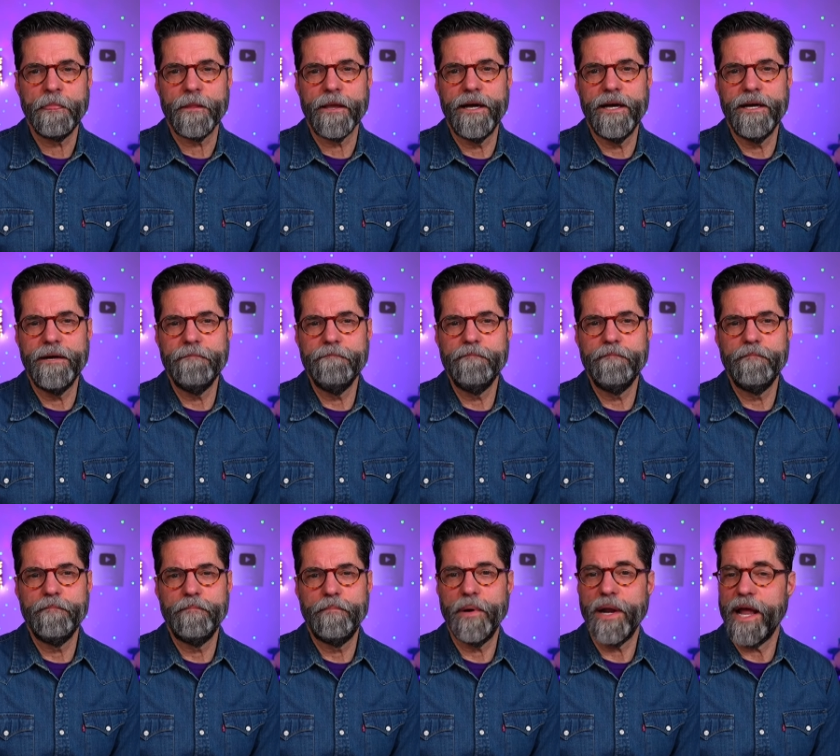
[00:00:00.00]

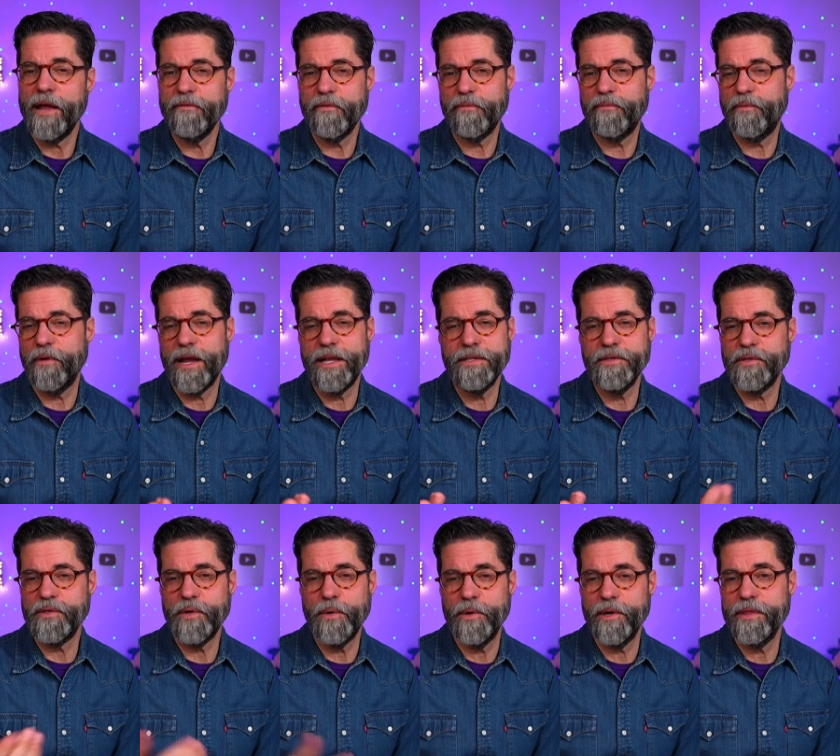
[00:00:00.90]
But I have
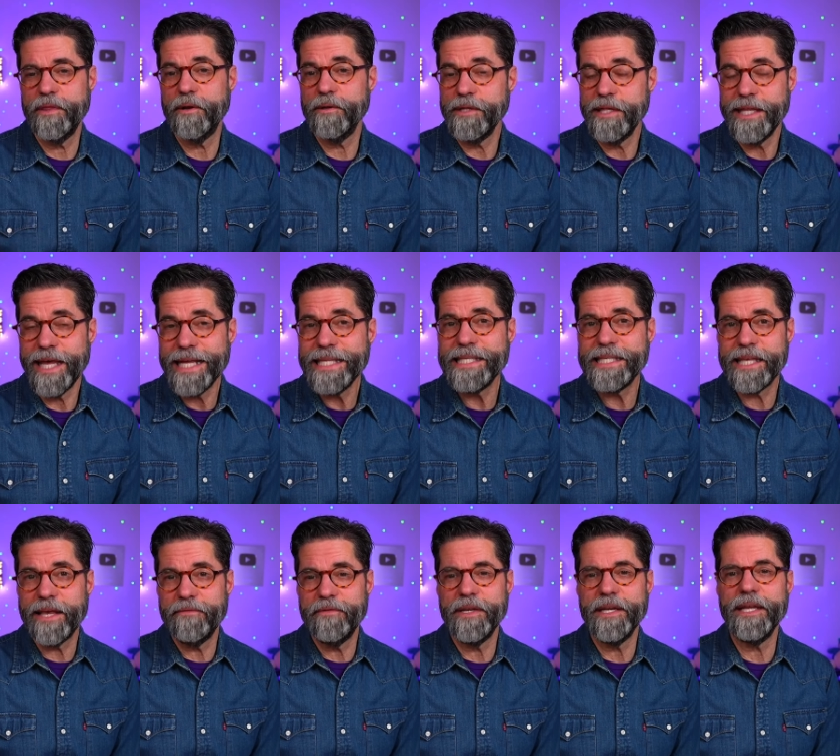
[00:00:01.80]
friends who are in their late
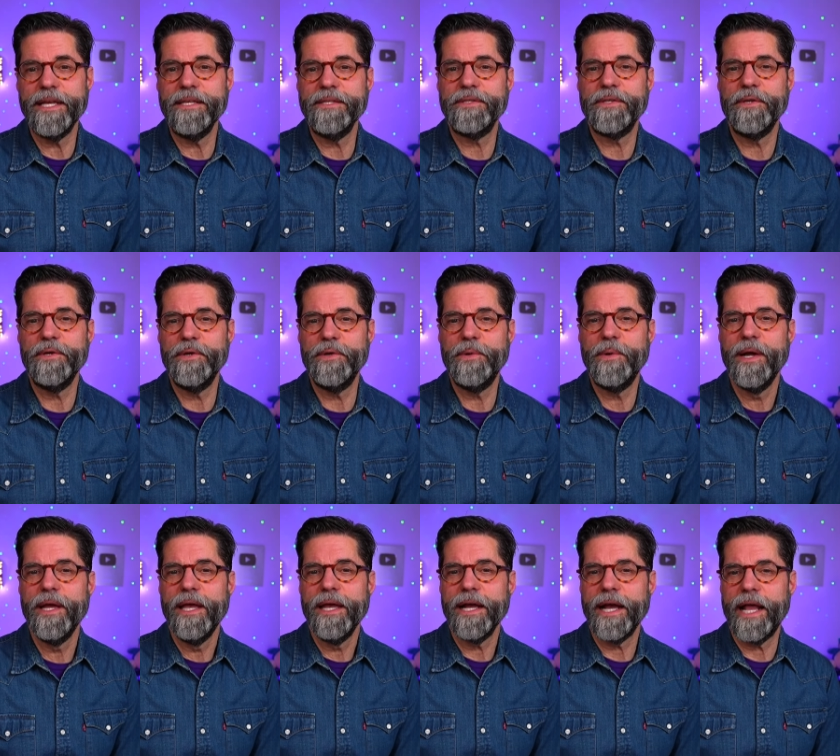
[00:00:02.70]
70s who
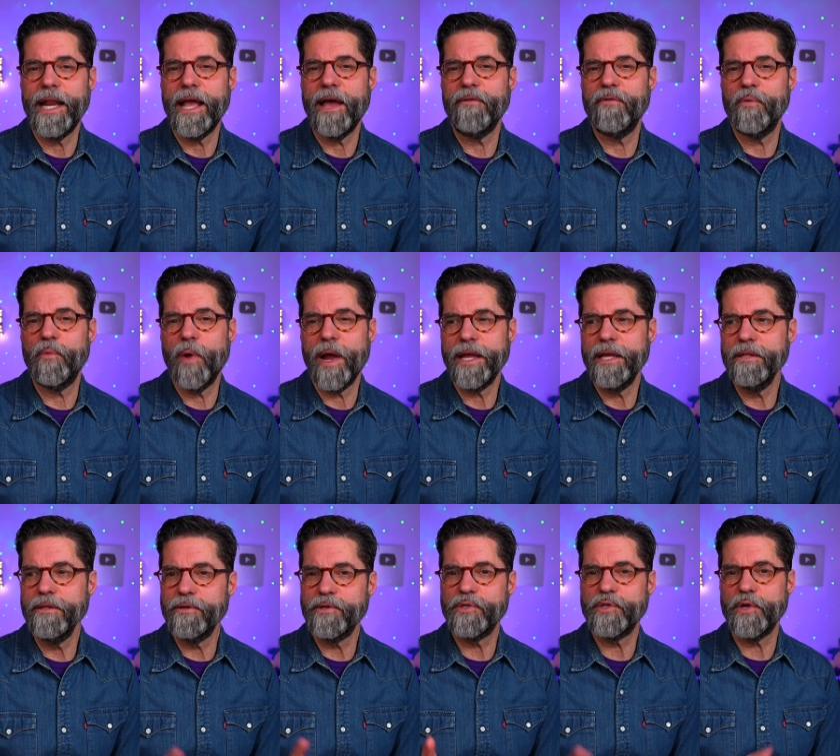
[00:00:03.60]
kind of have a
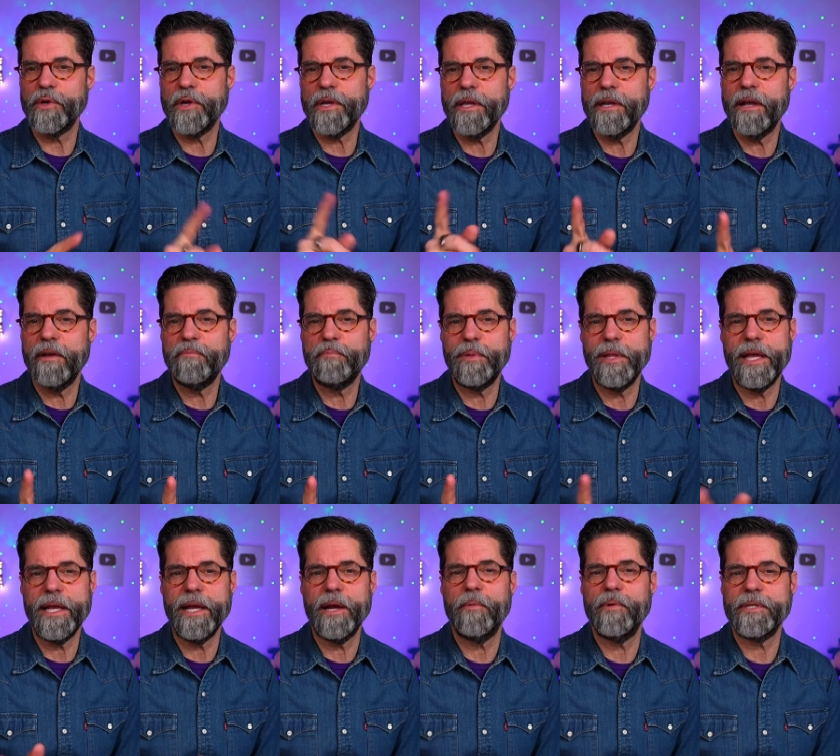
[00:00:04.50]
regular circuit of
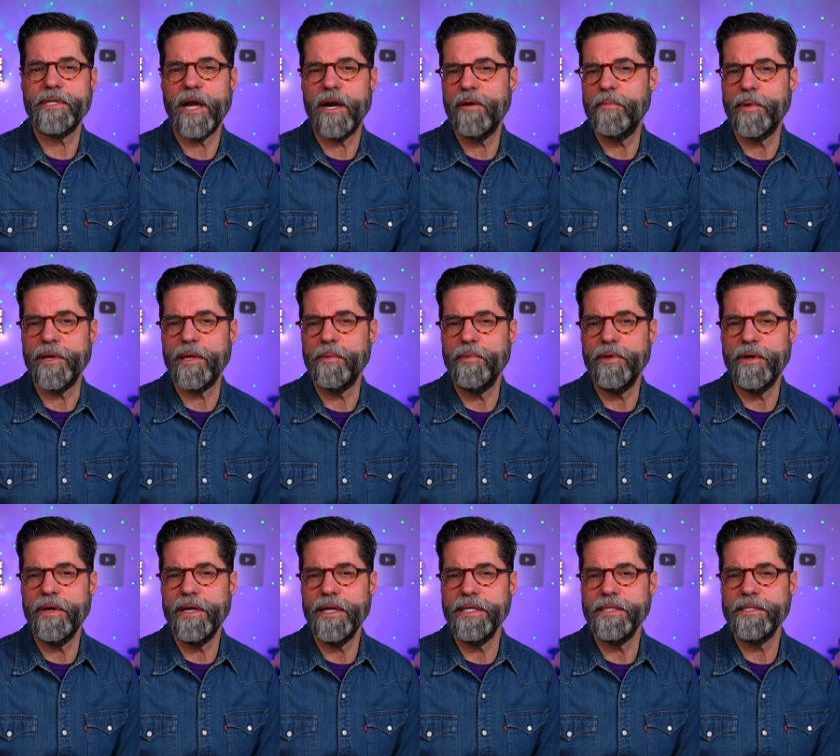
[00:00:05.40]
playing at retirement
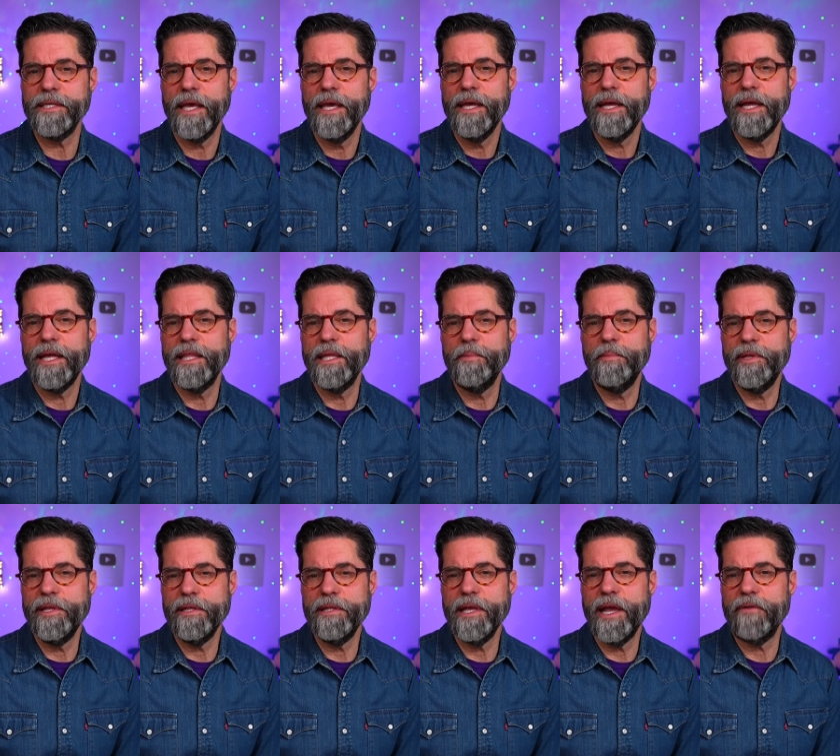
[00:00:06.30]
communities in the
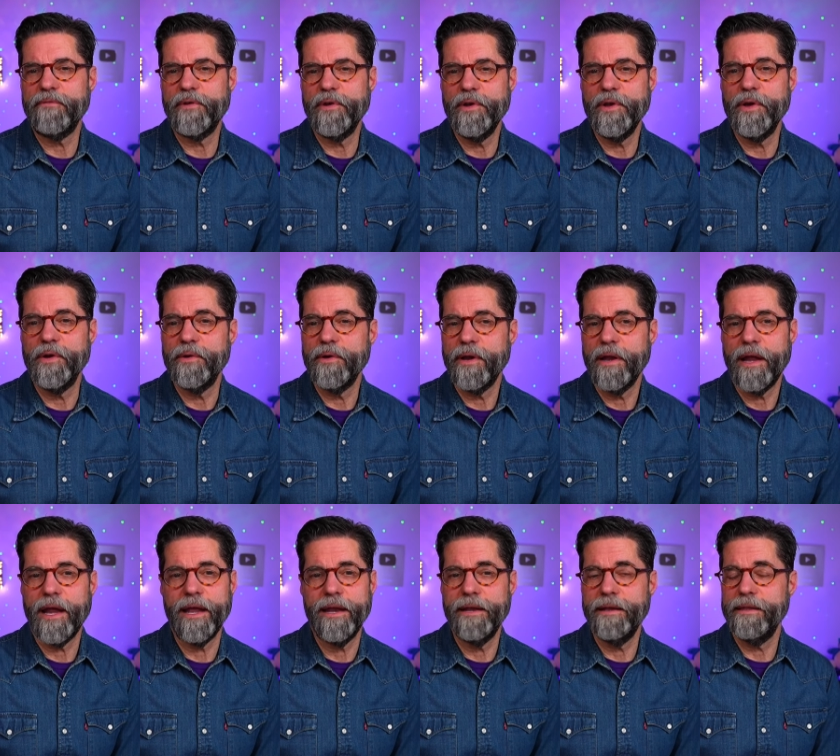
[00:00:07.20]
middle of the afternoon.
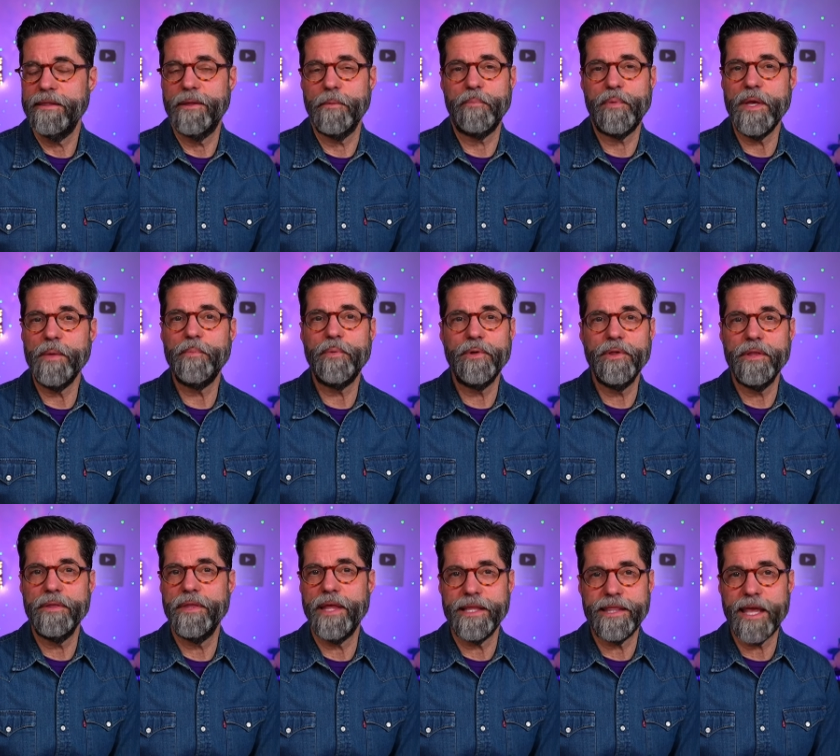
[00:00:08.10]
And the
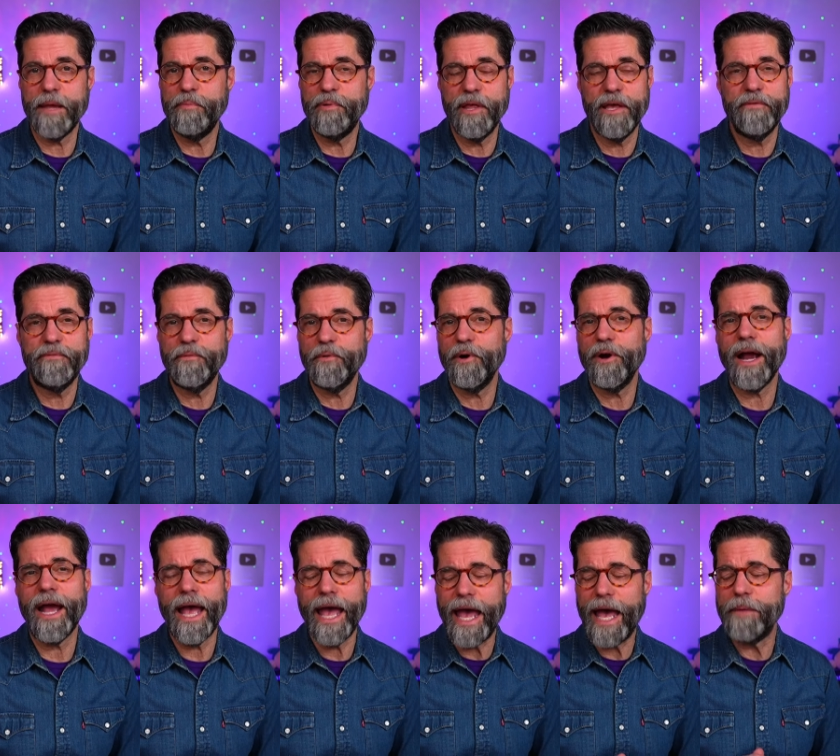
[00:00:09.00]
people that they play
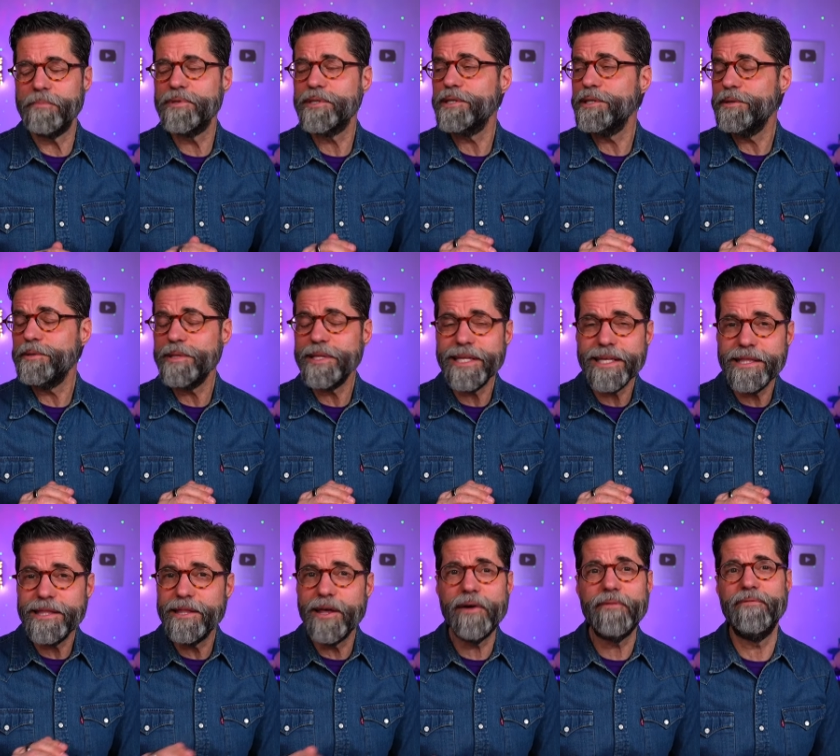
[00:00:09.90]
for absolutely
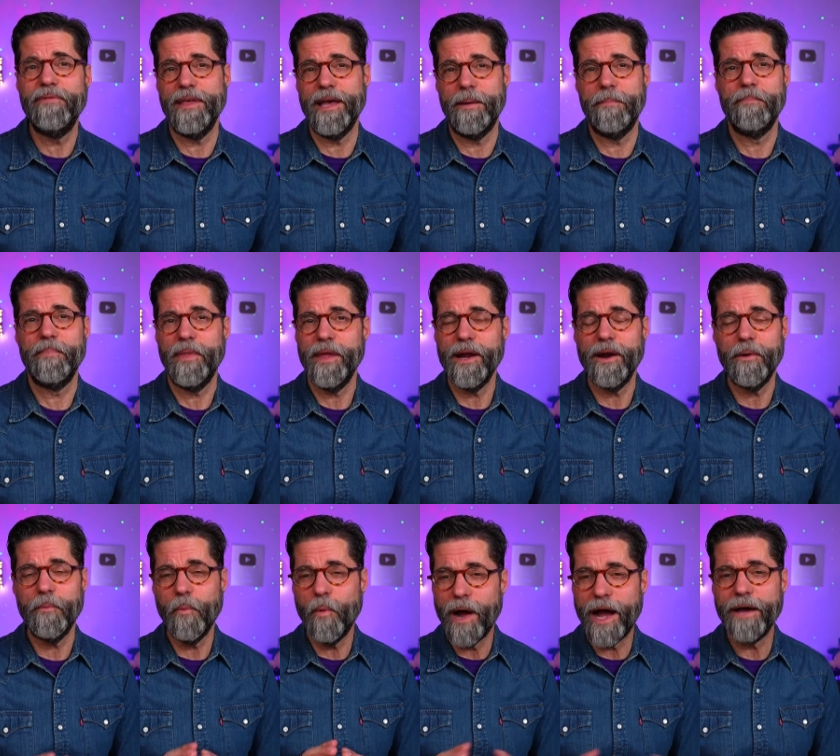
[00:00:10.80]
love them. They
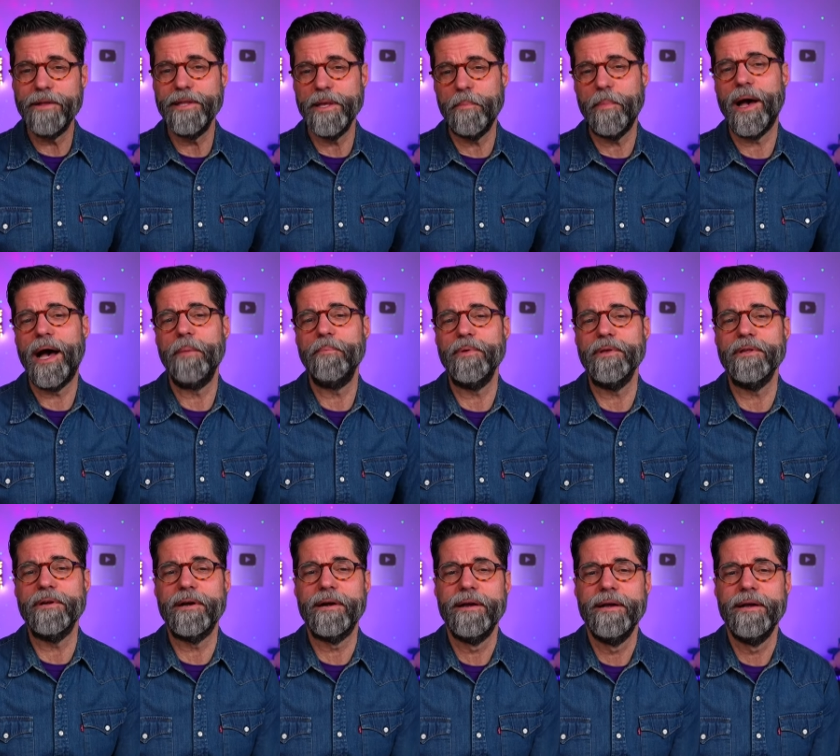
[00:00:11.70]
are wildly popular.